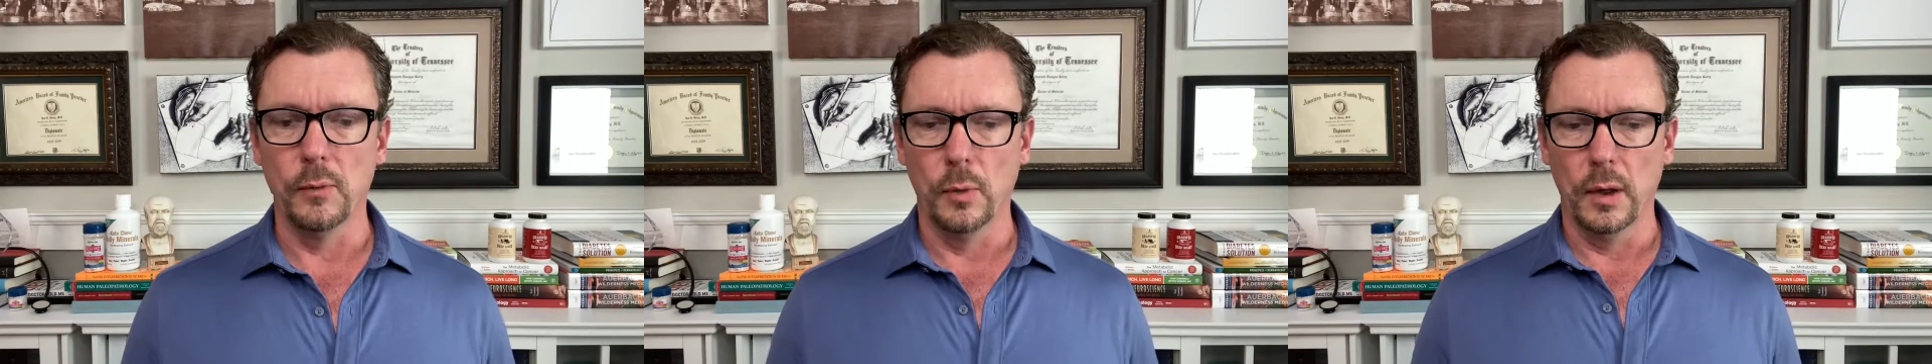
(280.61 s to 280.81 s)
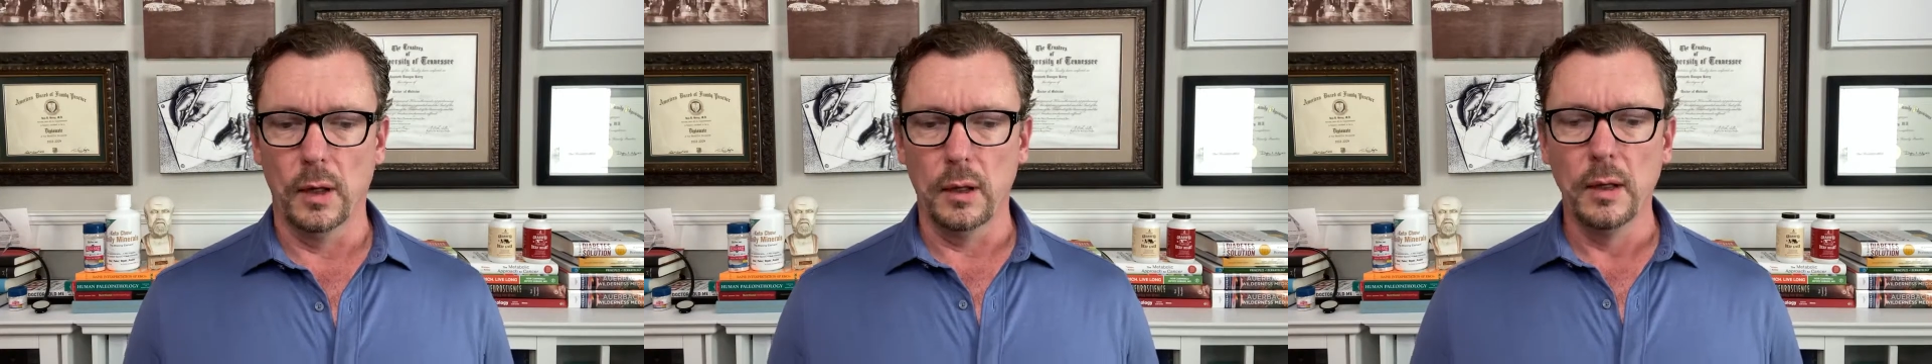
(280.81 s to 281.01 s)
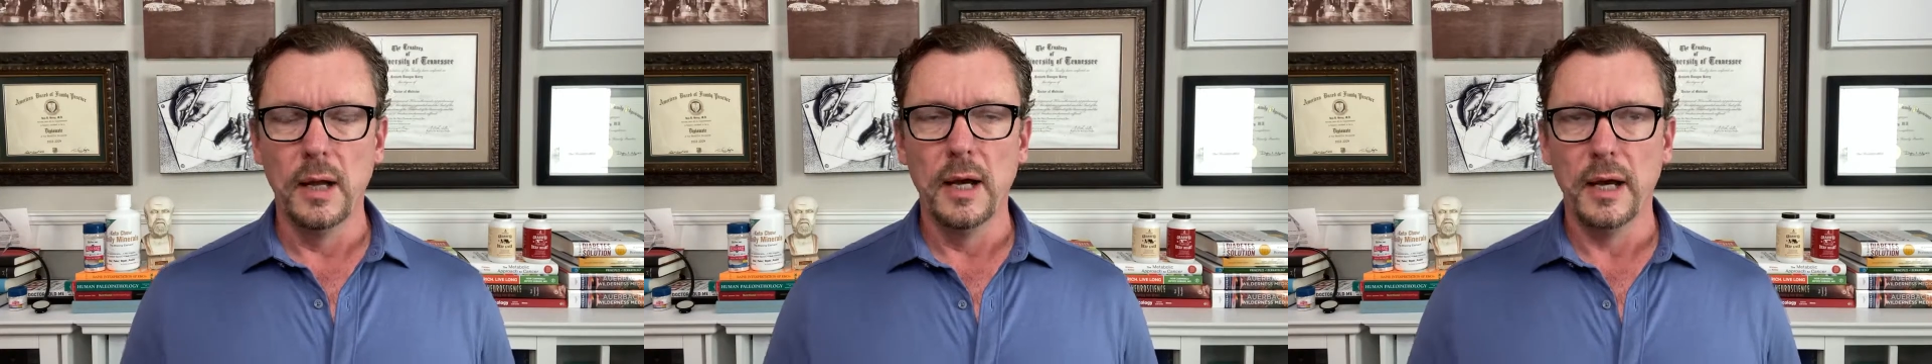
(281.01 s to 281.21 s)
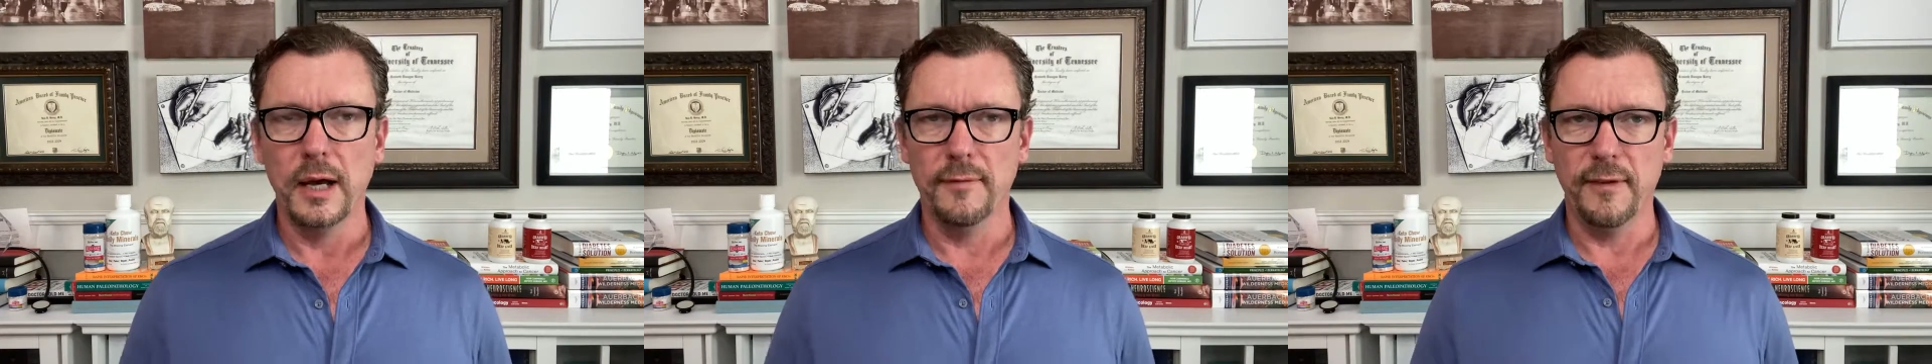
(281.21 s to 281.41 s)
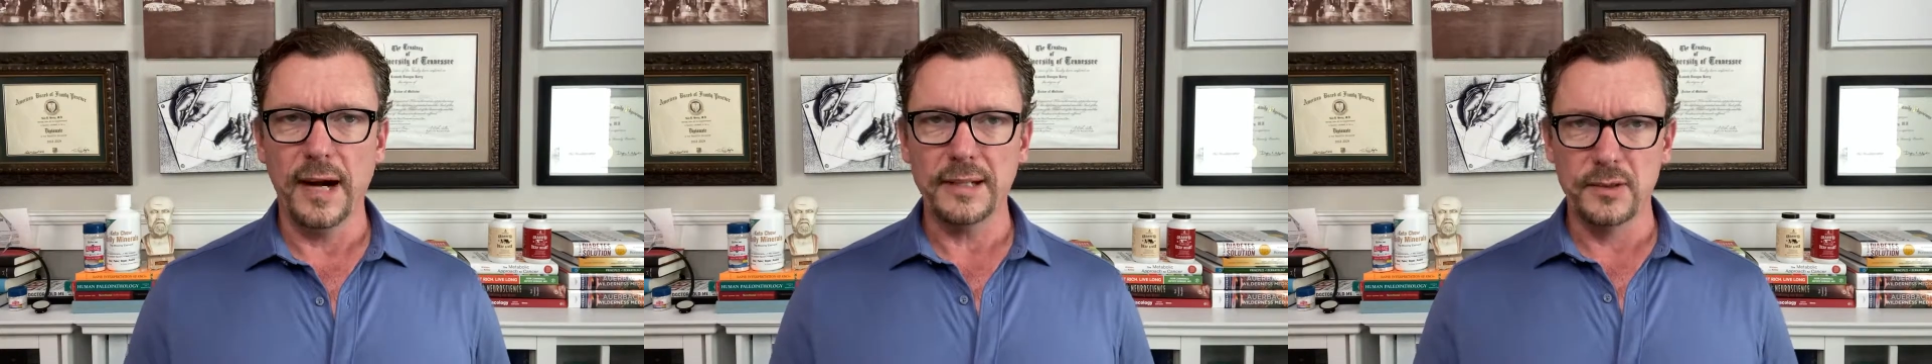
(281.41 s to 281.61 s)
Well,
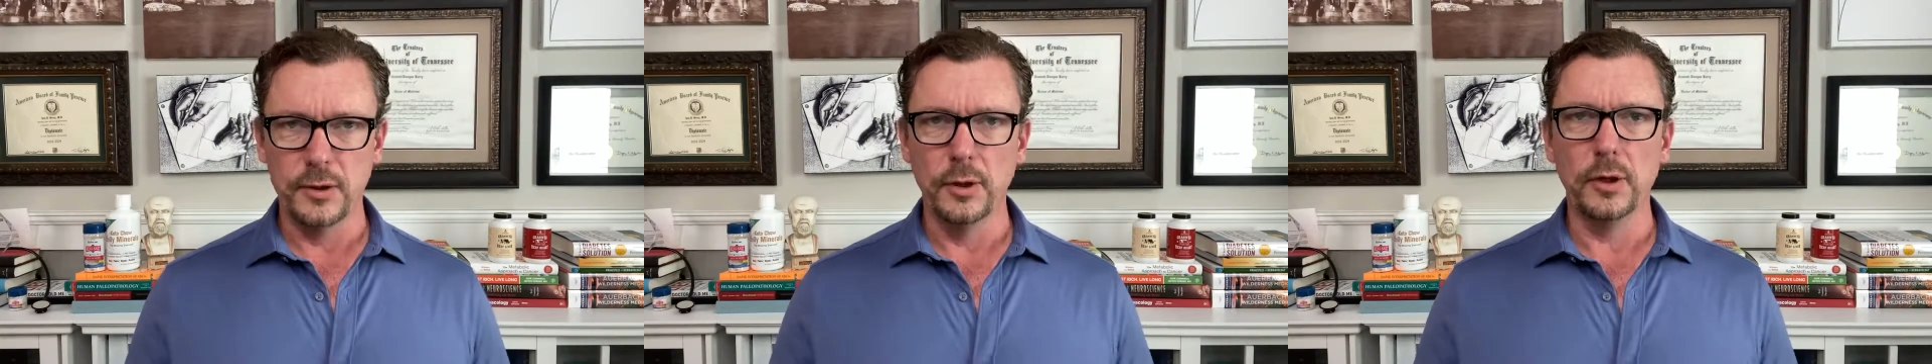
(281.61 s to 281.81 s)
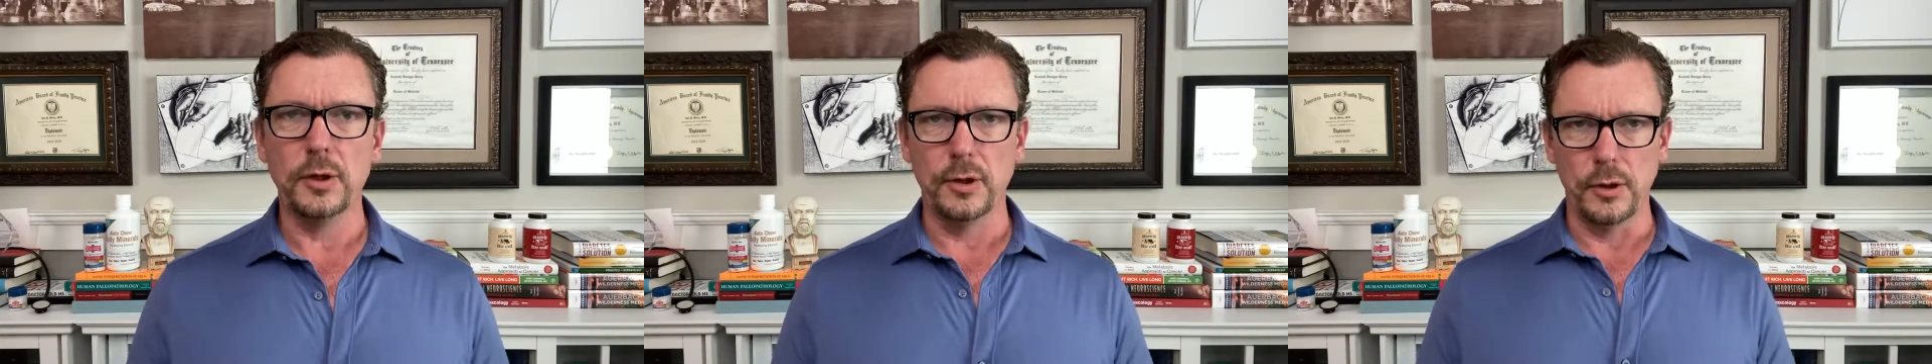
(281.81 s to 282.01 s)
if I took